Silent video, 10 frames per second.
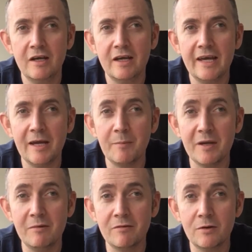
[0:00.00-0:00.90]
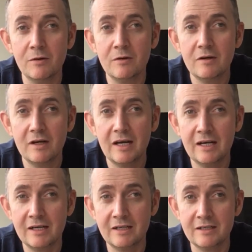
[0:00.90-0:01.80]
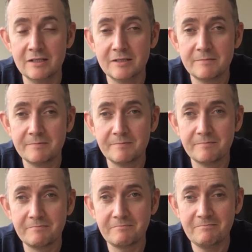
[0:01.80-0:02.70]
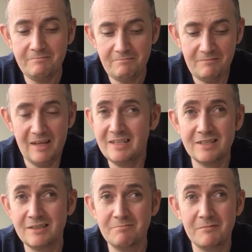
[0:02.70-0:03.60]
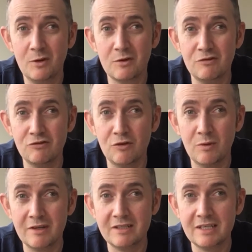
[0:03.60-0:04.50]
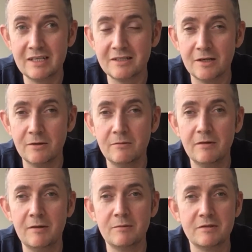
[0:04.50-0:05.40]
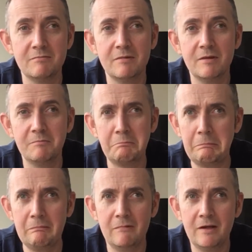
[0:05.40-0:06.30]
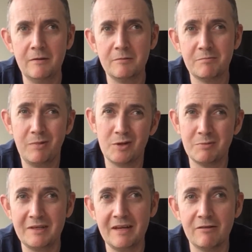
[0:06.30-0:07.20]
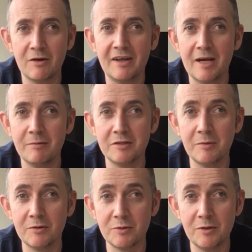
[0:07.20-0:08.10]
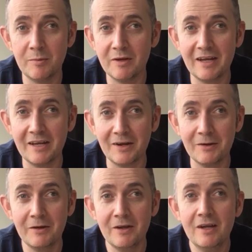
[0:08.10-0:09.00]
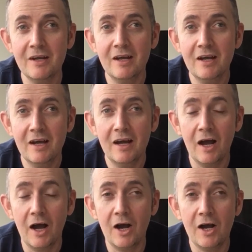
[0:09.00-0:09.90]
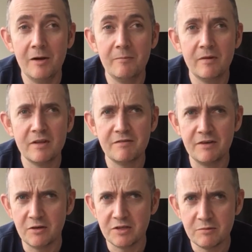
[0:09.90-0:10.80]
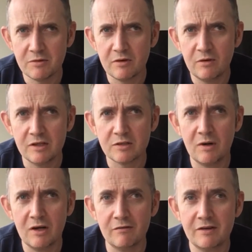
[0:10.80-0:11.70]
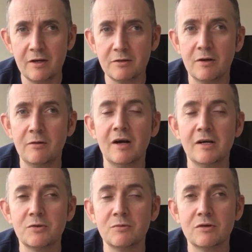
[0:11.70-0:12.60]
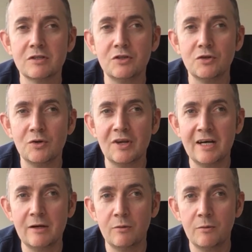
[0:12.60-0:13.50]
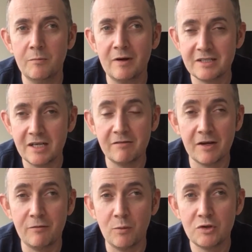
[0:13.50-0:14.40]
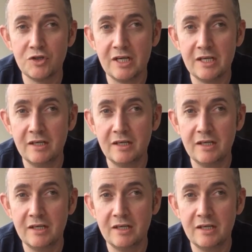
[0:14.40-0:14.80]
EMP before, and it's the luck of the draw, 1 in 6, so it was possibly never going to happen, to be honest with you, but there you go. This video seems like, it's quite a long video, so I shall cut it short now by saying thank you for watching.